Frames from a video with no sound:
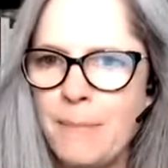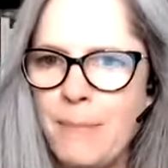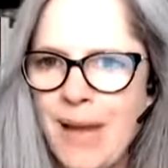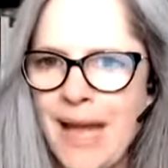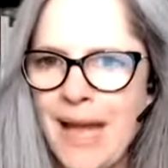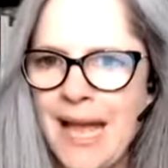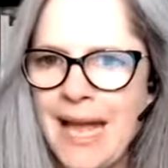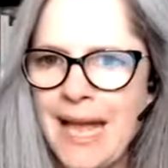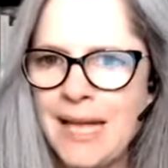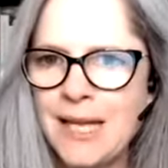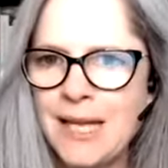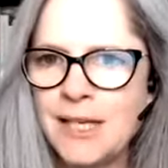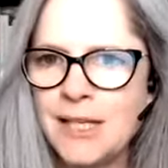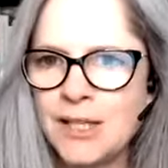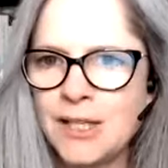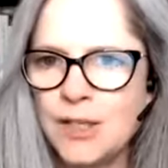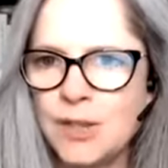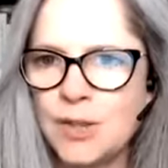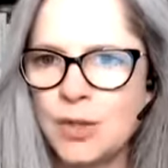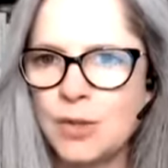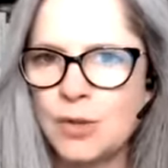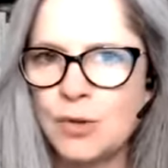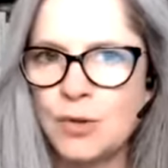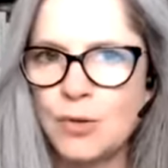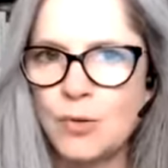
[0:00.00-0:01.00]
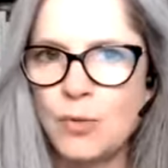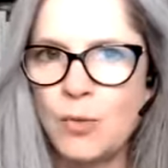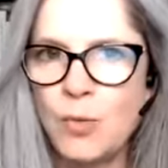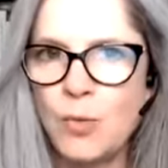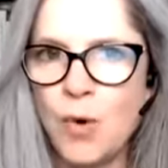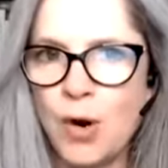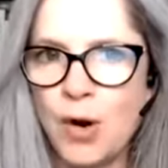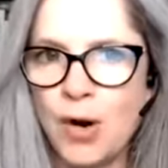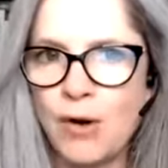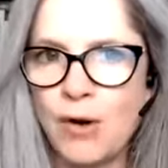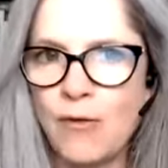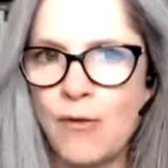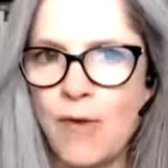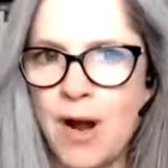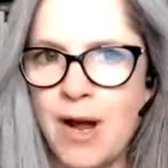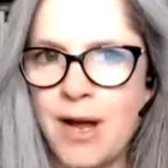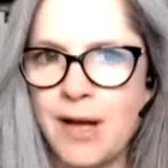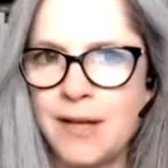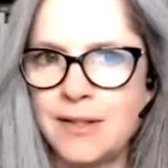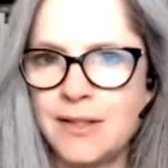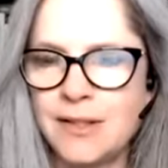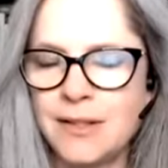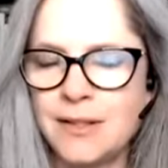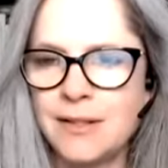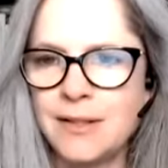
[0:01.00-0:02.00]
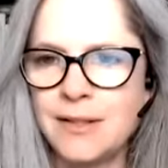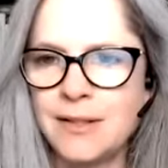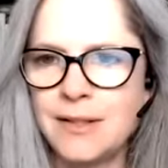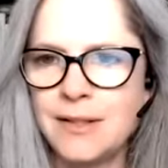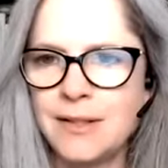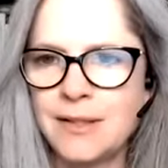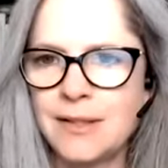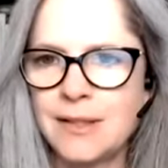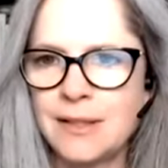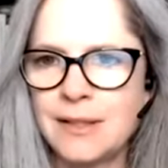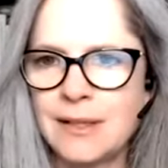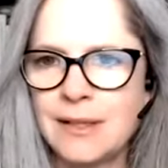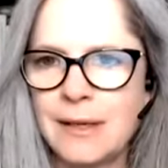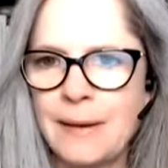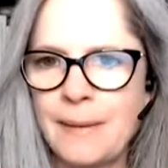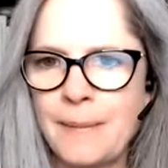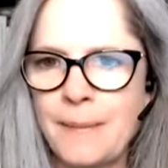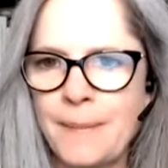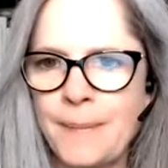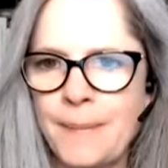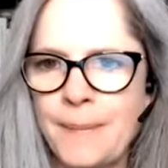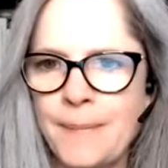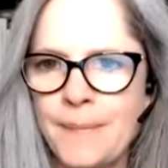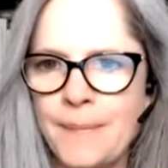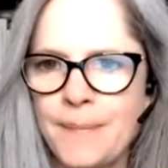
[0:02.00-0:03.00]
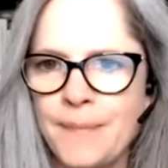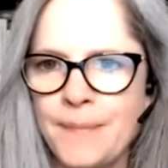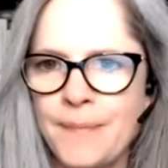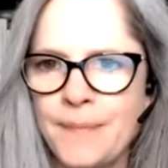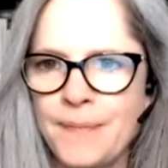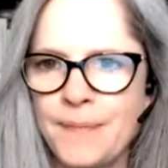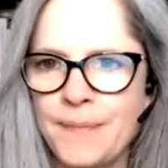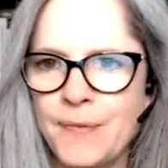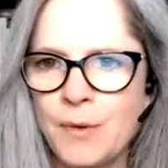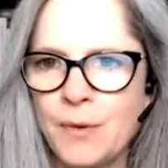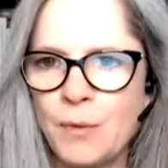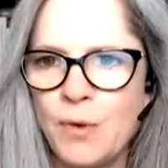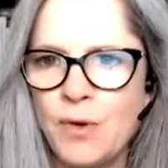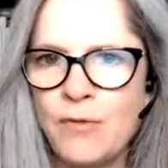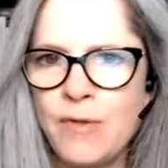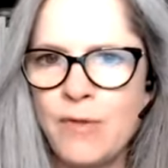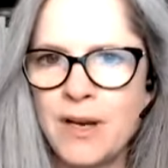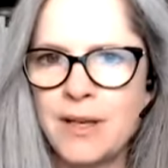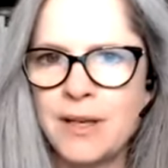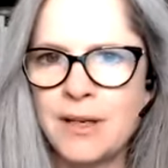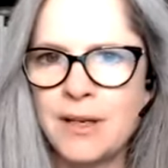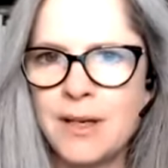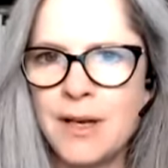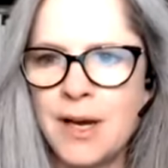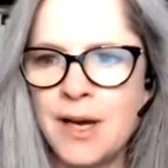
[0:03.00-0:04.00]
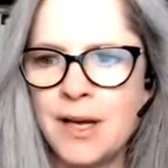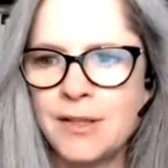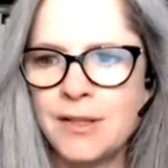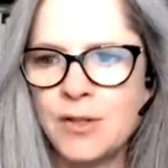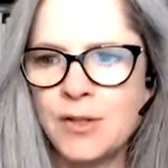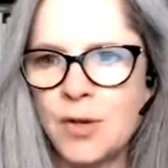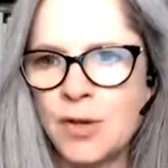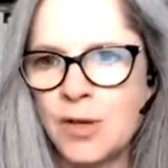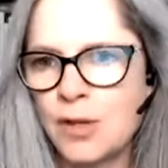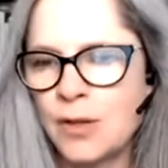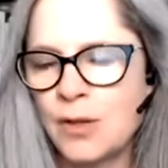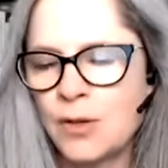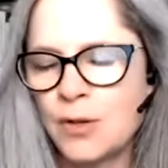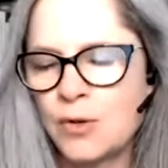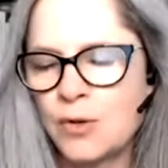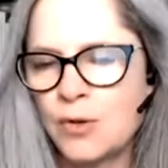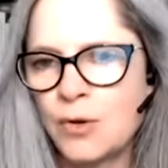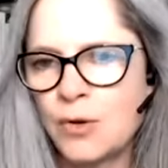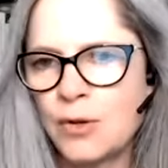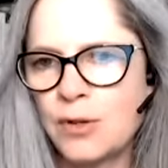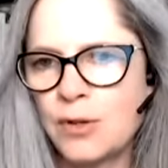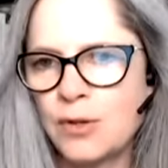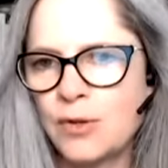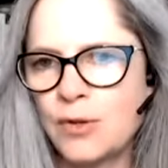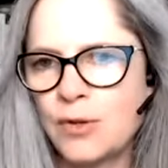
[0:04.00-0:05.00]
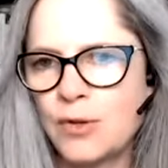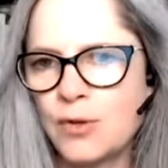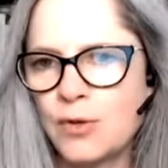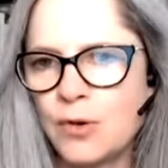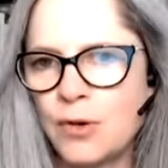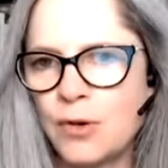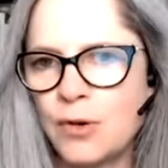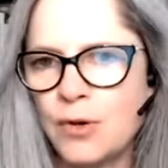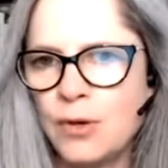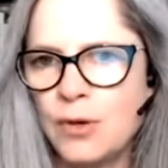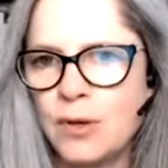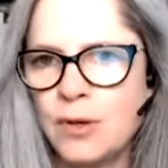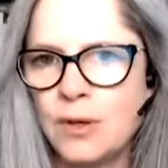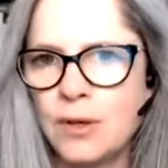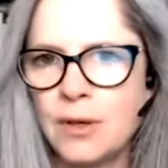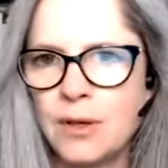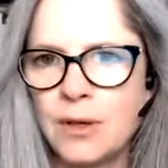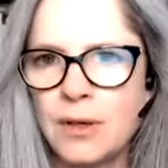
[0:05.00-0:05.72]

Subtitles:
pander to what arises. We recognize only the truth is true.